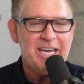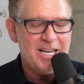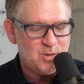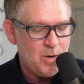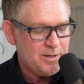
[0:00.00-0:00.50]
Hey
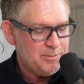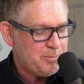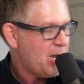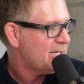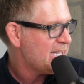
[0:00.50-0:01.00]
guys, welcome
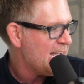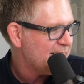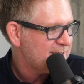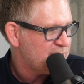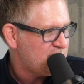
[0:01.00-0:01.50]
to the
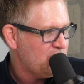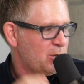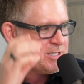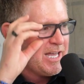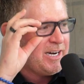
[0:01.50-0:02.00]
podcast.
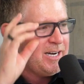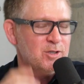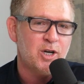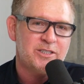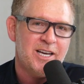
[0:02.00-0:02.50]
Super excited to
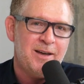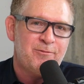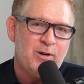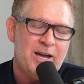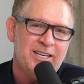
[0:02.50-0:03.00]
have longtime
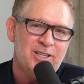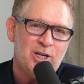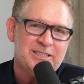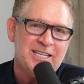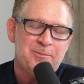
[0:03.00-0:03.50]
friend,
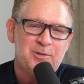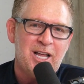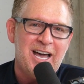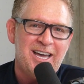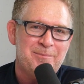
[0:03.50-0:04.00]
longtime
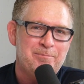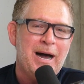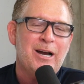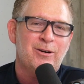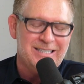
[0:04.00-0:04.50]
client
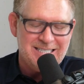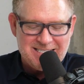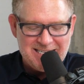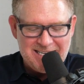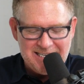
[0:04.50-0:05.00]
Byron
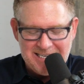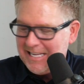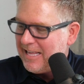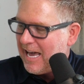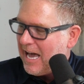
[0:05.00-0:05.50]
Lazine
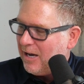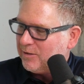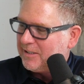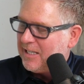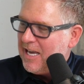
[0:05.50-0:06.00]
in the
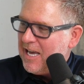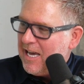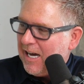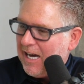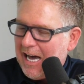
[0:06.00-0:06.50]
house.
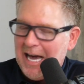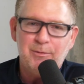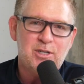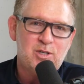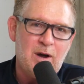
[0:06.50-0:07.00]
Uh,
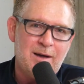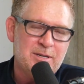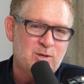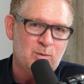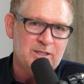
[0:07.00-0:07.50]
I would describe
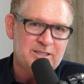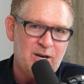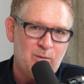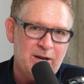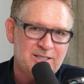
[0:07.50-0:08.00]
him as a real
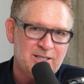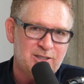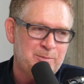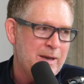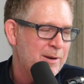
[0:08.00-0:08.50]
estate
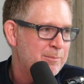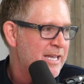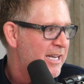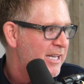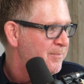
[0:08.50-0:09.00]
renaissance man,
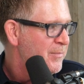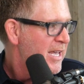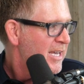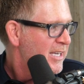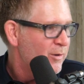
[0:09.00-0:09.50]
meaning,
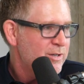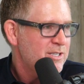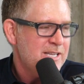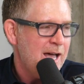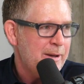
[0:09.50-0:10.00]
you know,
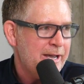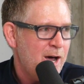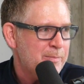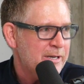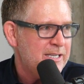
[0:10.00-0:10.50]
he's just not
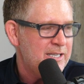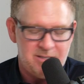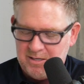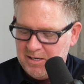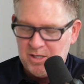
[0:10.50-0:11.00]
myopic.
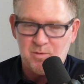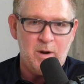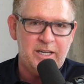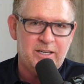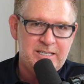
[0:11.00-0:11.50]
He's he's
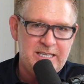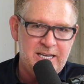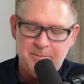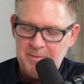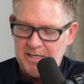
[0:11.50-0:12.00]
running a
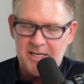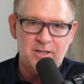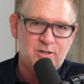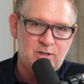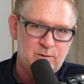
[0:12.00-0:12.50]
team
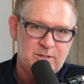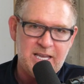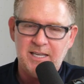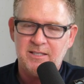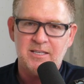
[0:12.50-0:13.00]
in two
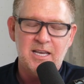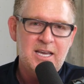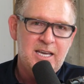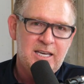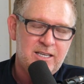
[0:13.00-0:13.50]
states.
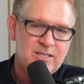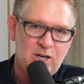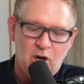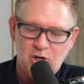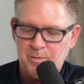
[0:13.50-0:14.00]
He's
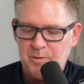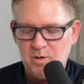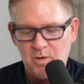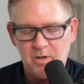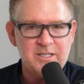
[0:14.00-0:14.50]
an
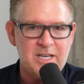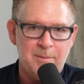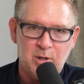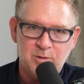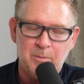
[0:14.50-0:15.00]
entrepreneur. He's
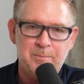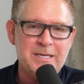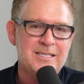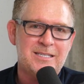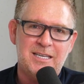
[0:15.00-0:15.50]
got multiple
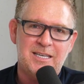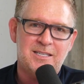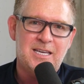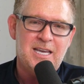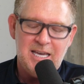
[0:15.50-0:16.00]

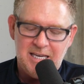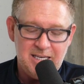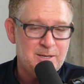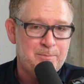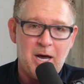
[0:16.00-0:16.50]
businesses.
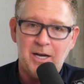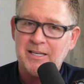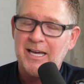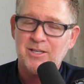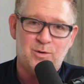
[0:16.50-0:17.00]
He is a
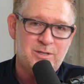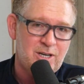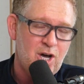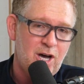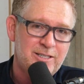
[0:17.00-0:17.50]
podcaster. He's
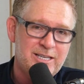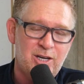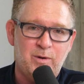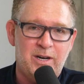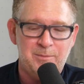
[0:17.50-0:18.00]
a
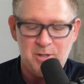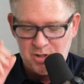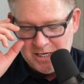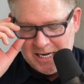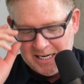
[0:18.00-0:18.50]
content creating
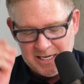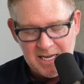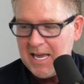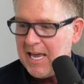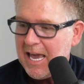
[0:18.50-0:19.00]

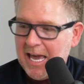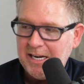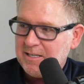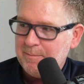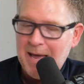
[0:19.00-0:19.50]
machine.
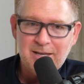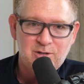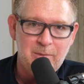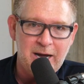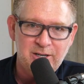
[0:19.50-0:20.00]
And he's a
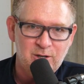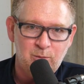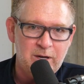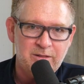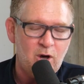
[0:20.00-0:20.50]

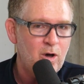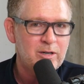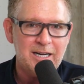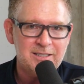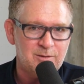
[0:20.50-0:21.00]
masterminder with
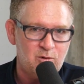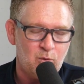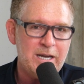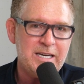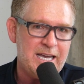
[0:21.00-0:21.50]
all kinds of
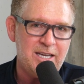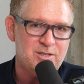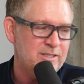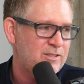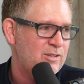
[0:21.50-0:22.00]
great
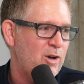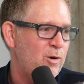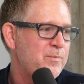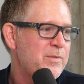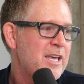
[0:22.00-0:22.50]
agents.
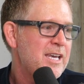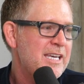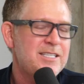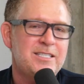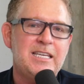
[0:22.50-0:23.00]
So
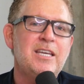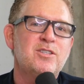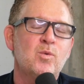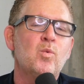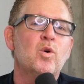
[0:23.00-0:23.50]
he
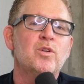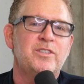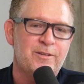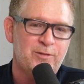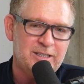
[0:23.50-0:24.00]
sees the
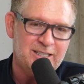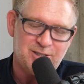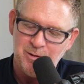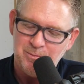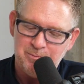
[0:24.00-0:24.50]
world differently.
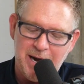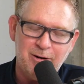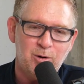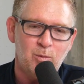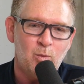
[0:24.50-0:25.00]
So,
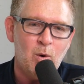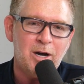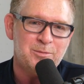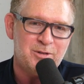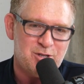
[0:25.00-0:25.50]
Byron,
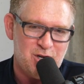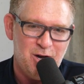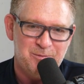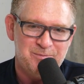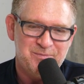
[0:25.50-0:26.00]
welcome to the
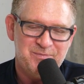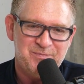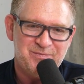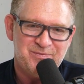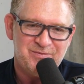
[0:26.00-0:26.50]
show.
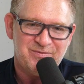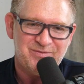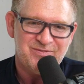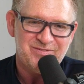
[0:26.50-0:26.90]
Thank